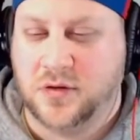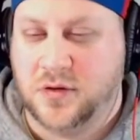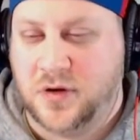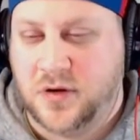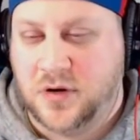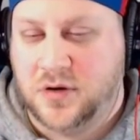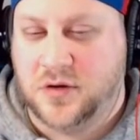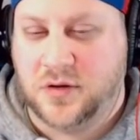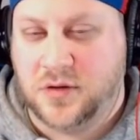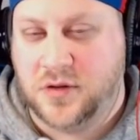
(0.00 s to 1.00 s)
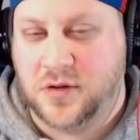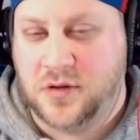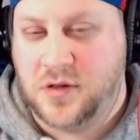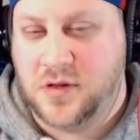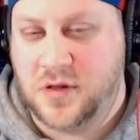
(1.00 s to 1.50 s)

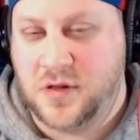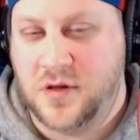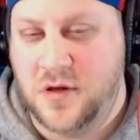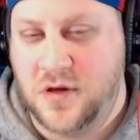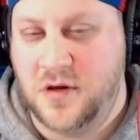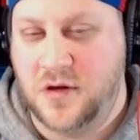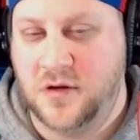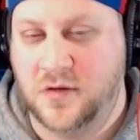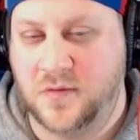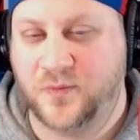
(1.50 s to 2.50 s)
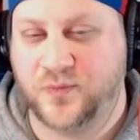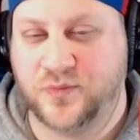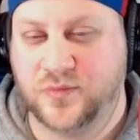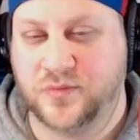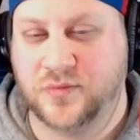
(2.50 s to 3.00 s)

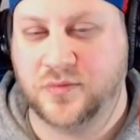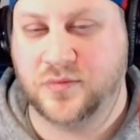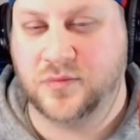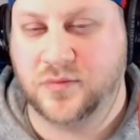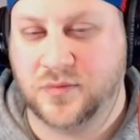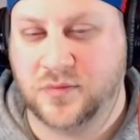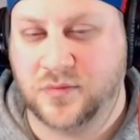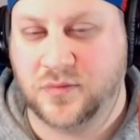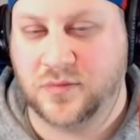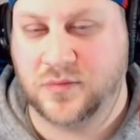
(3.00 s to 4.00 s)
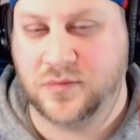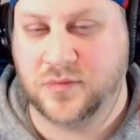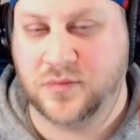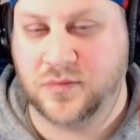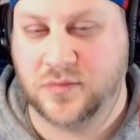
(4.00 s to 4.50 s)

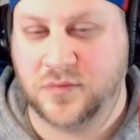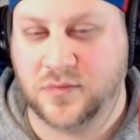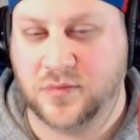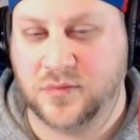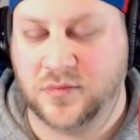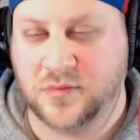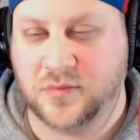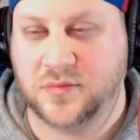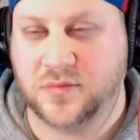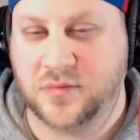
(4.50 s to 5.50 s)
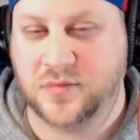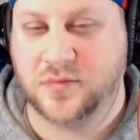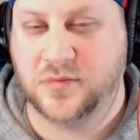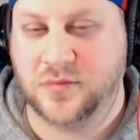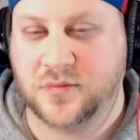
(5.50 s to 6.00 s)

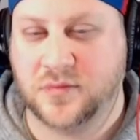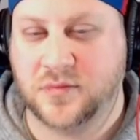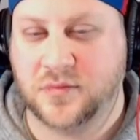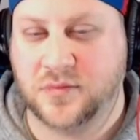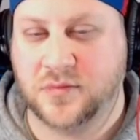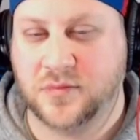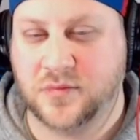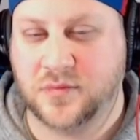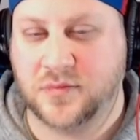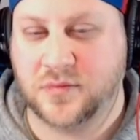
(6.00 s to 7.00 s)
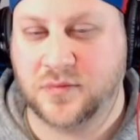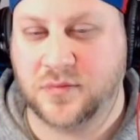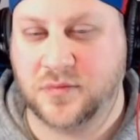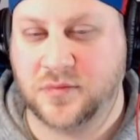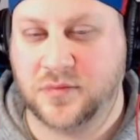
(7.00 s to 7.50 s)

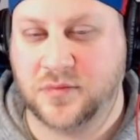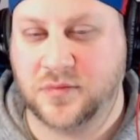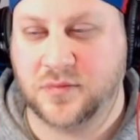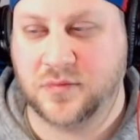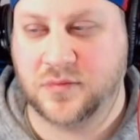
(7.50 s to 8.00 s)
No words are spoken by the person on screen.